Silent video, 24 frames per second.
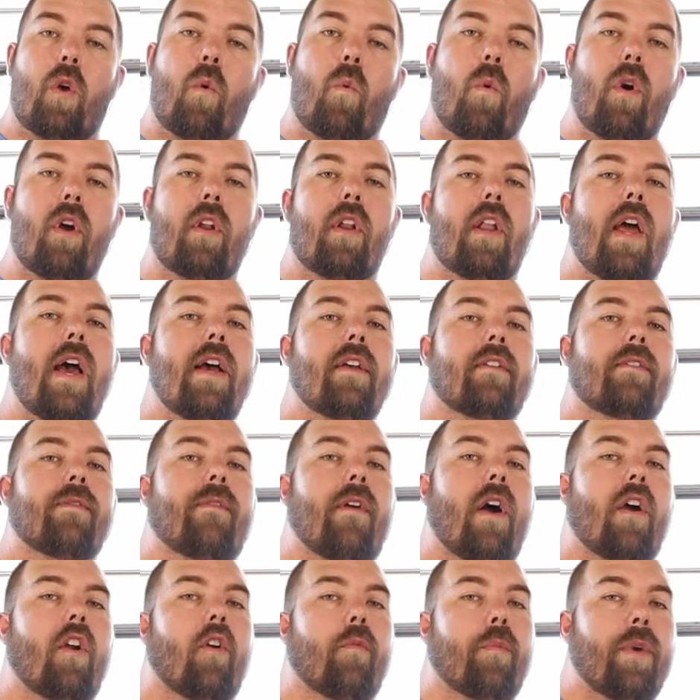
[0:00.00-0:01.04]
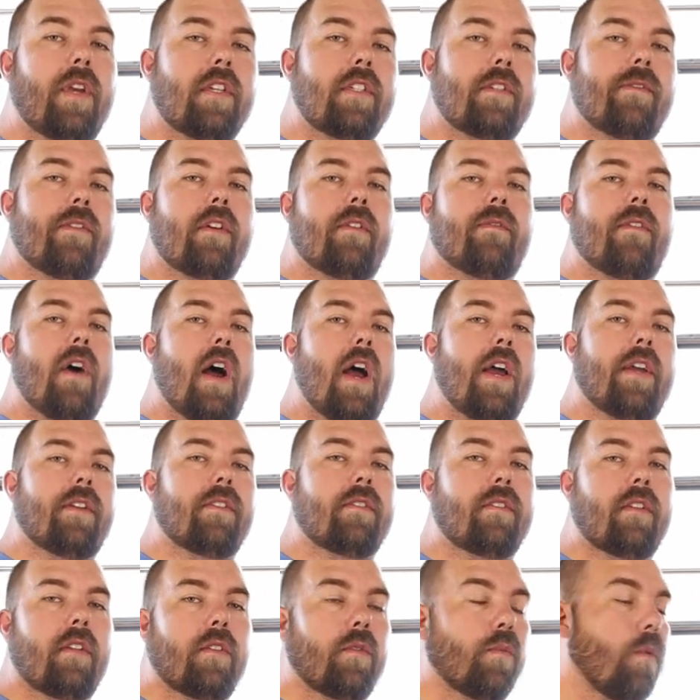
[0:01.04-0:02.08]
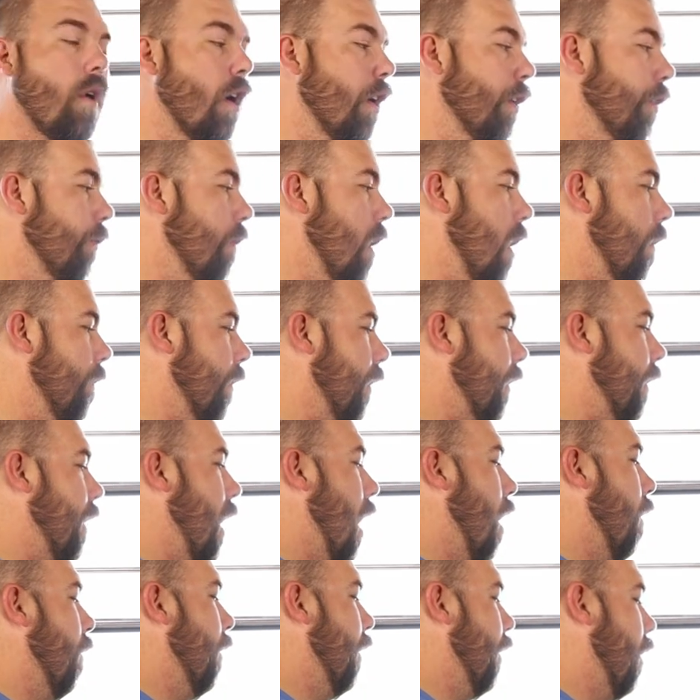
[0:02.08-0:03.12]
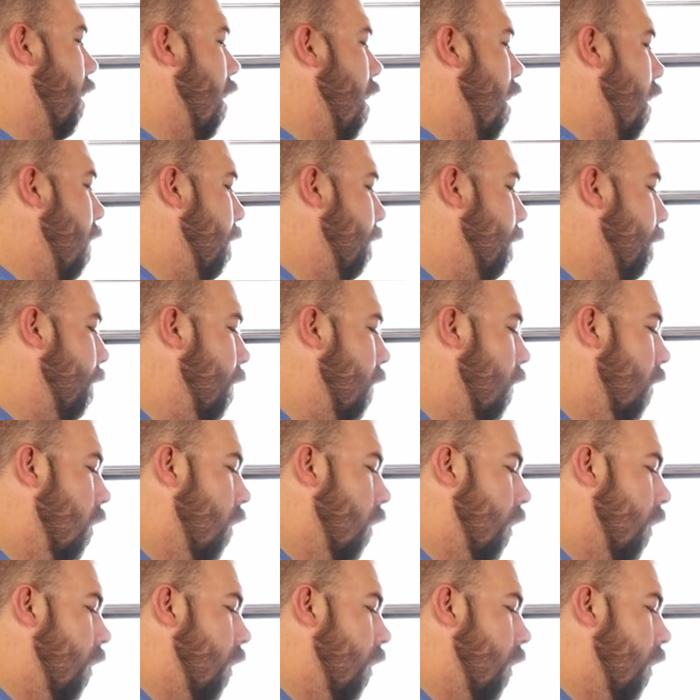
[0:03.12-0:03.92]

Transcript: One last final piece of advice is while you have the cowling off